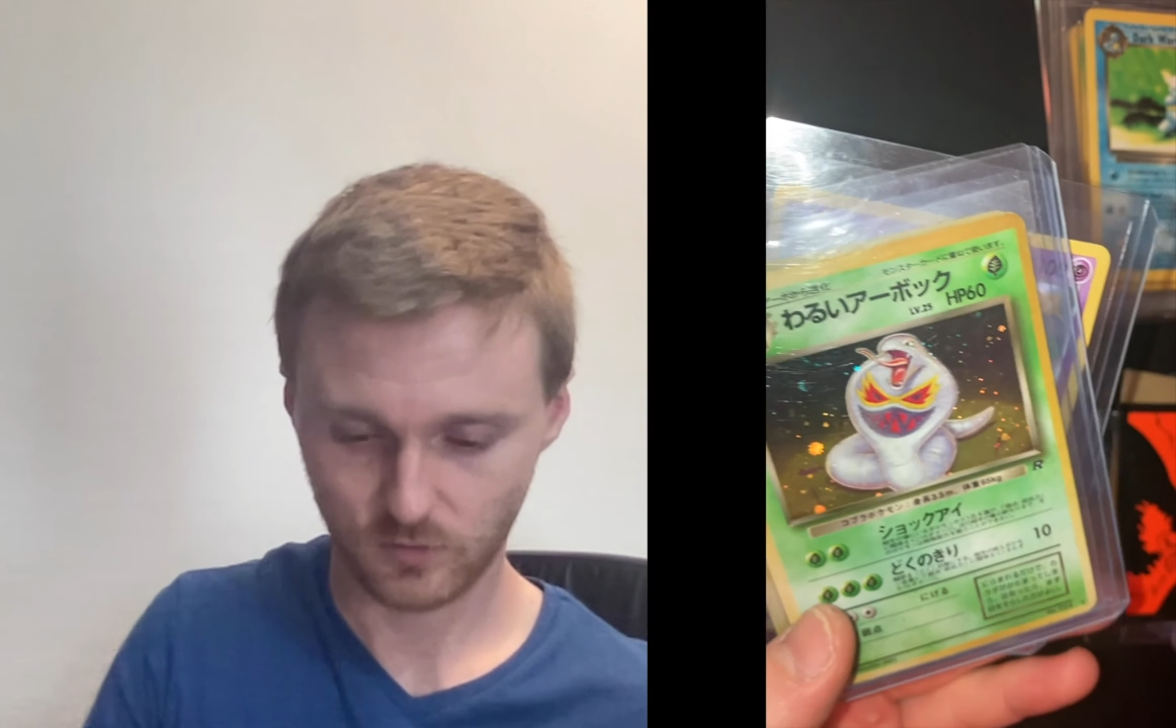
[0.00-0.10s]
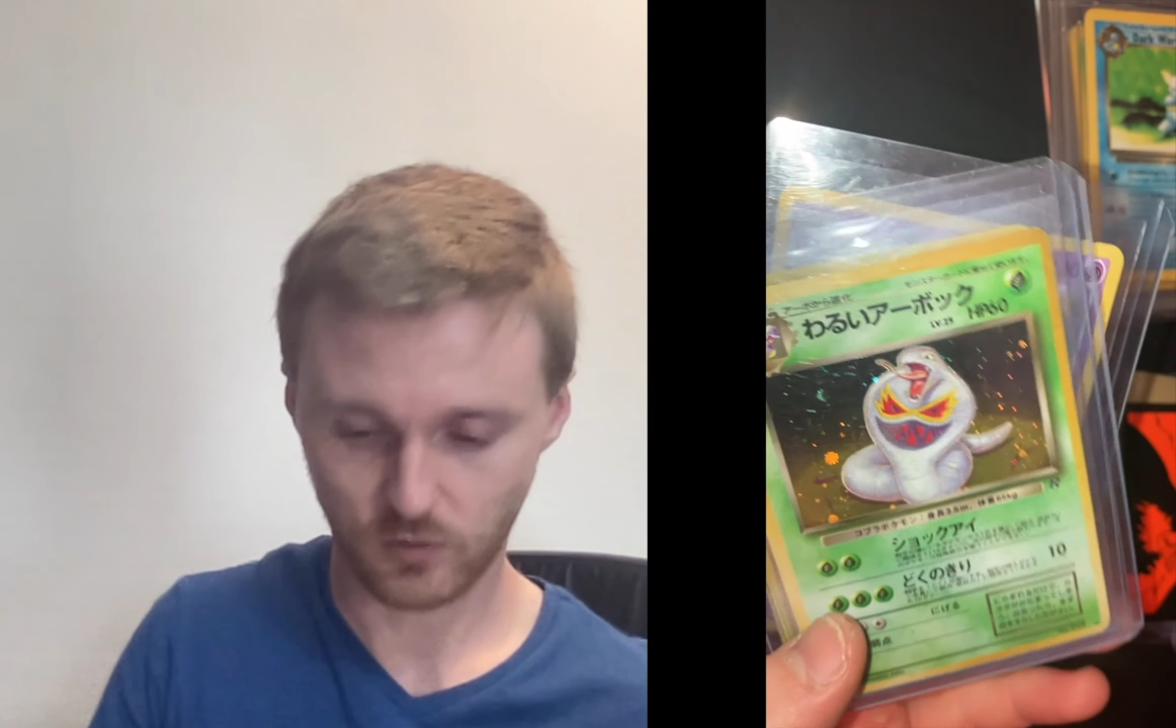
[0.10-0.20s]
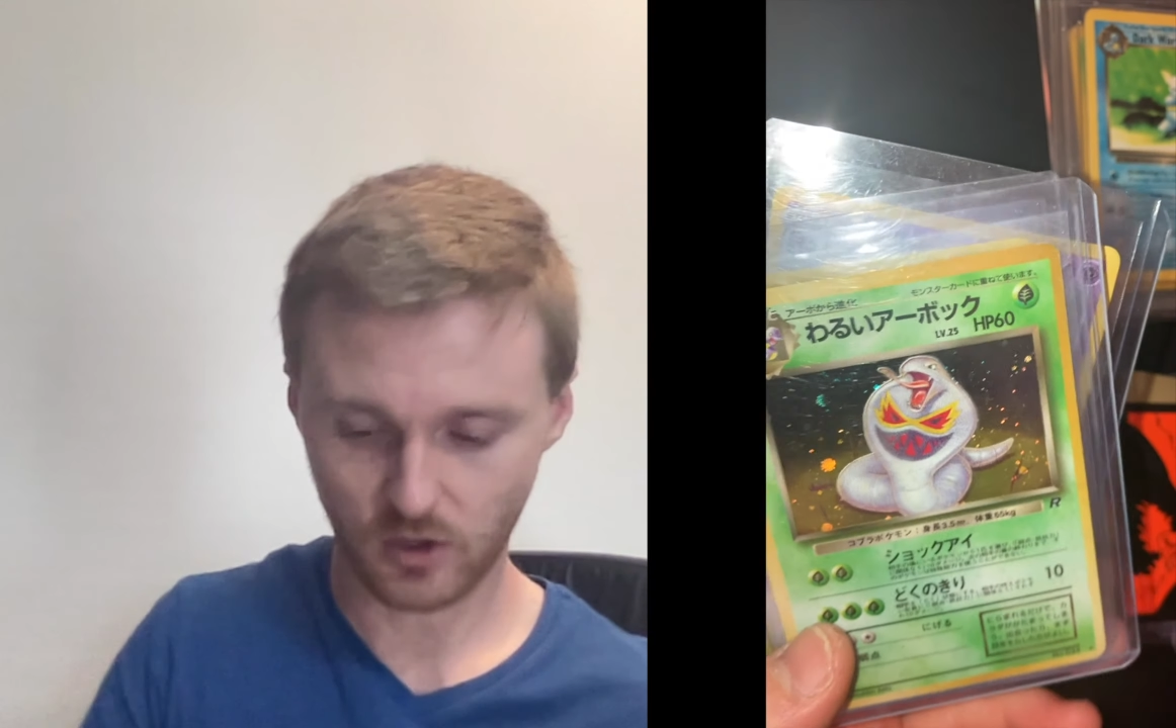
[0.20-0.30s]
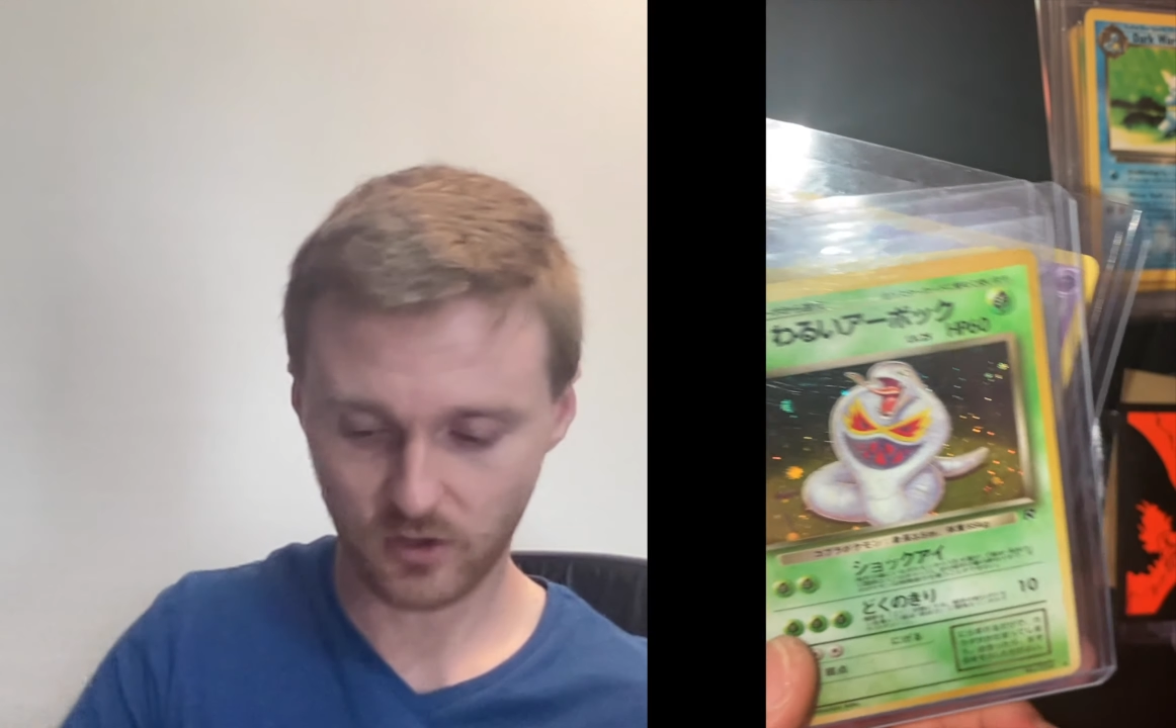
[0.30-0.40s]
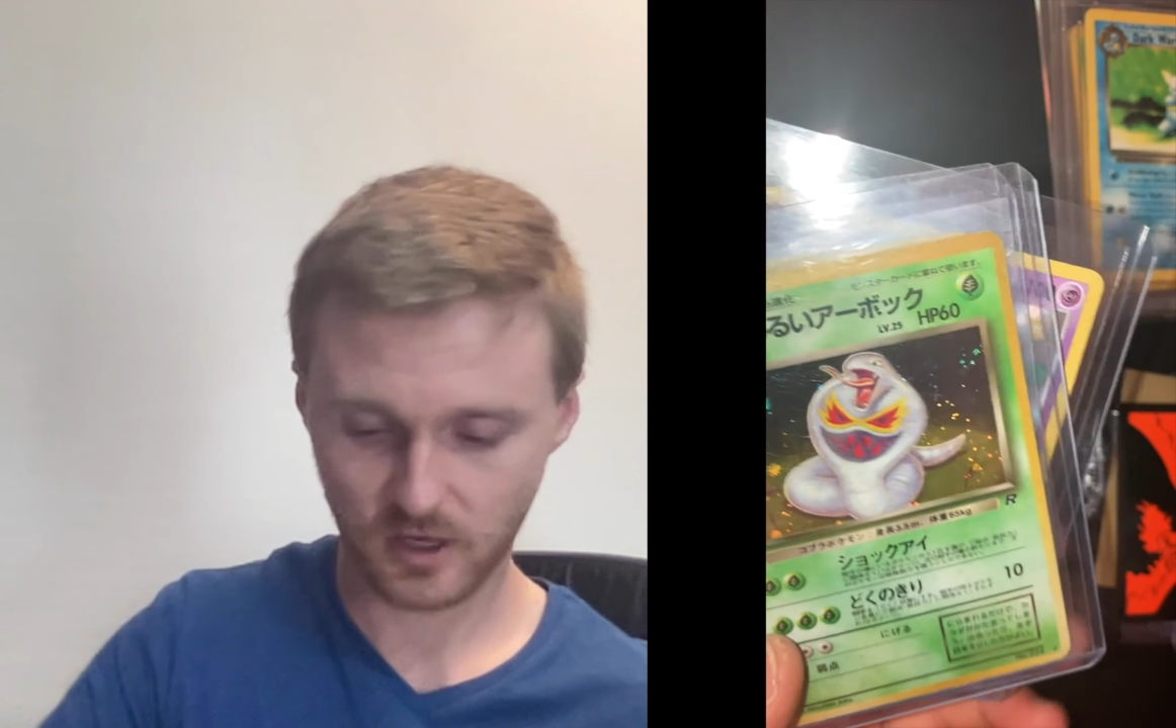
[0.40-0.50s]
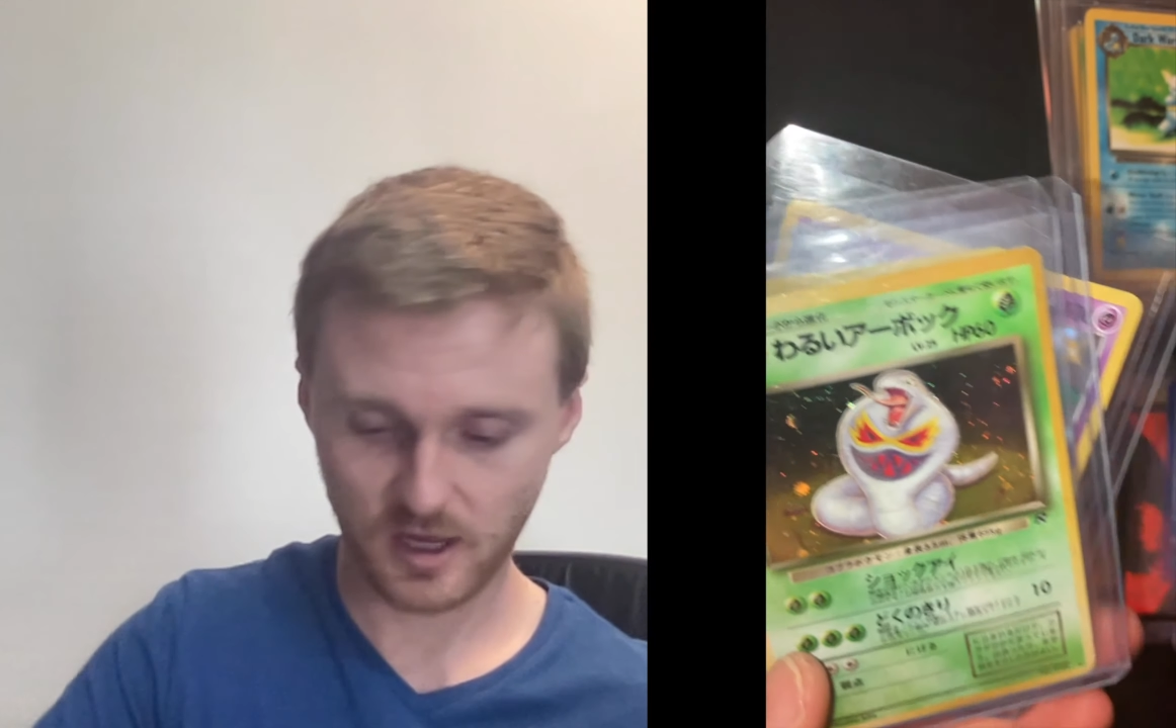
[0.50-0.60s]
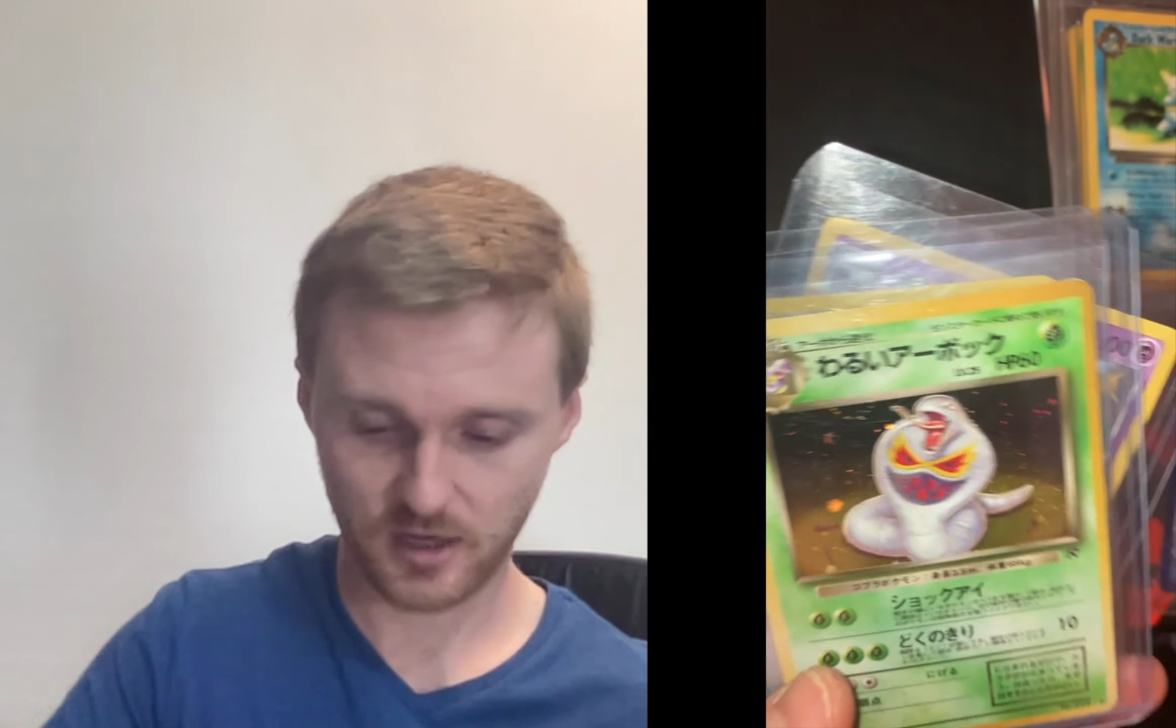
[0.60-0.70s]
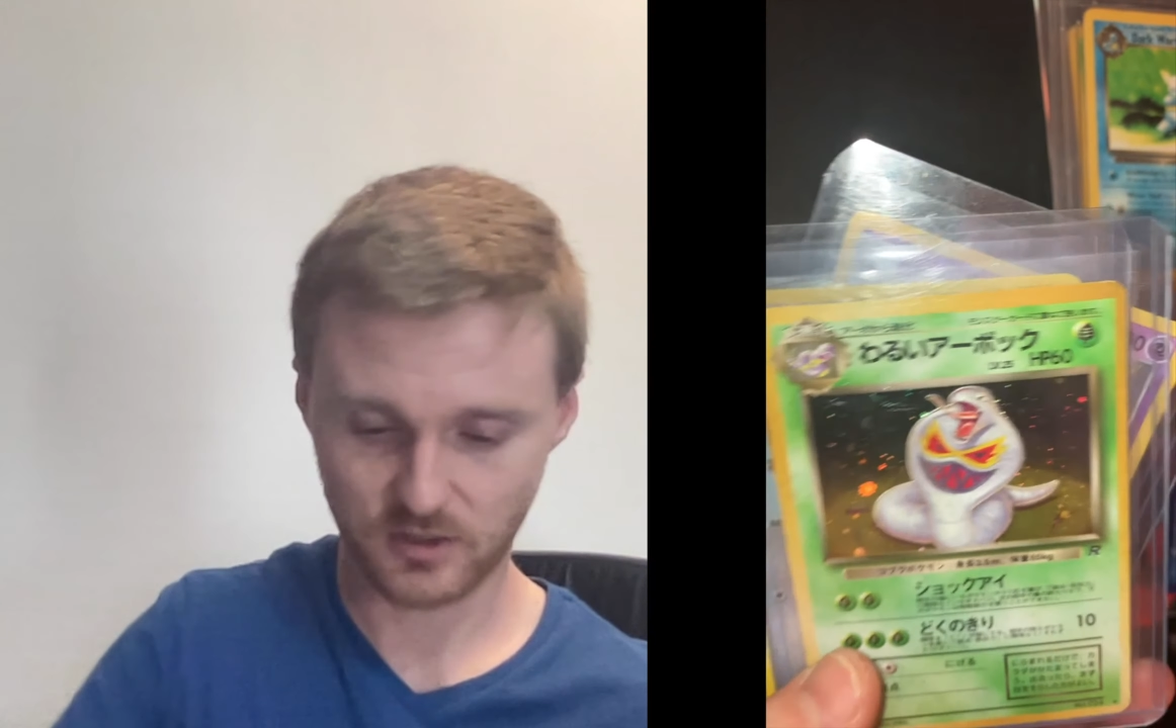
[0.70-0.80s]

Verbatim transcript: Ball Guy,